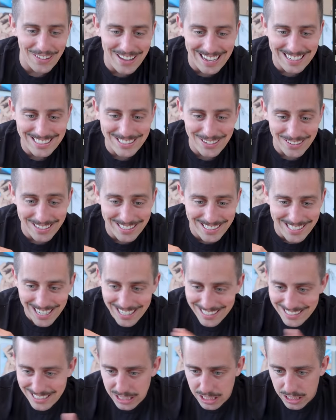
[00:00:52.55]
Okay, so it
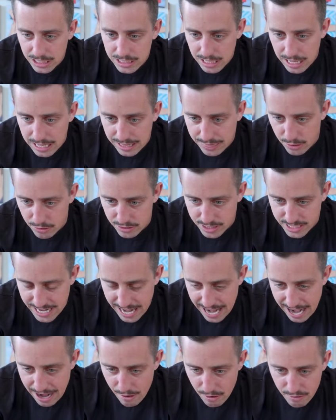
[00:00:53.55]
does look like there's
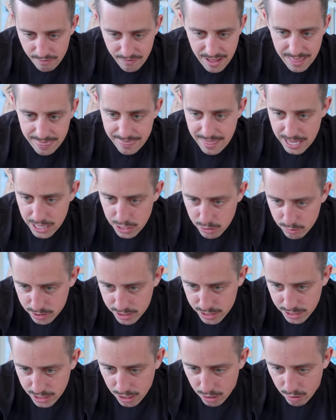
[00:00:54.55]
an air vent that
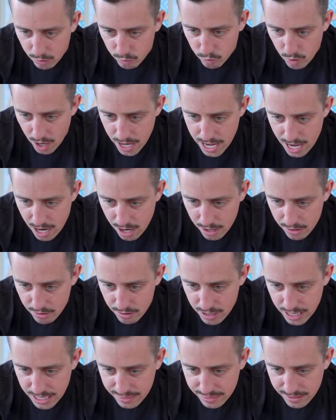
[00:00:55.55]
used to go right
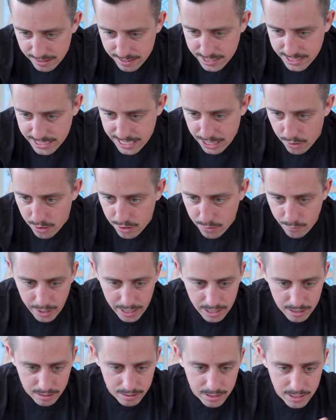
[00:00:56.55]
underneath the steering
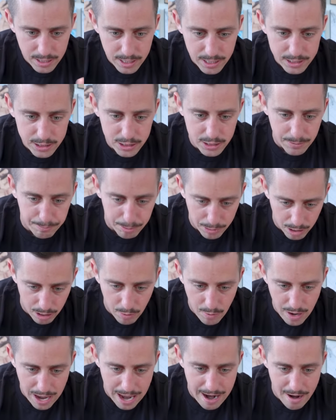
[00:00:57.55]
wheel to
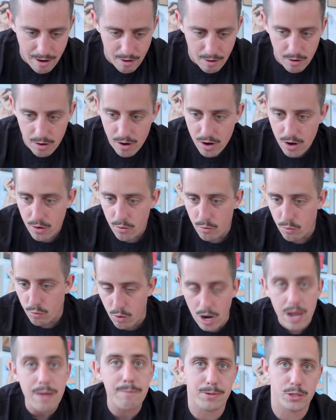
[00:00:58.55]
blow air
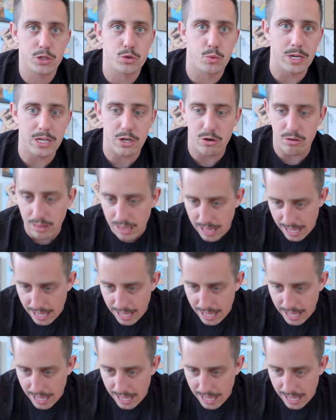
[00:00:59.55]
right between your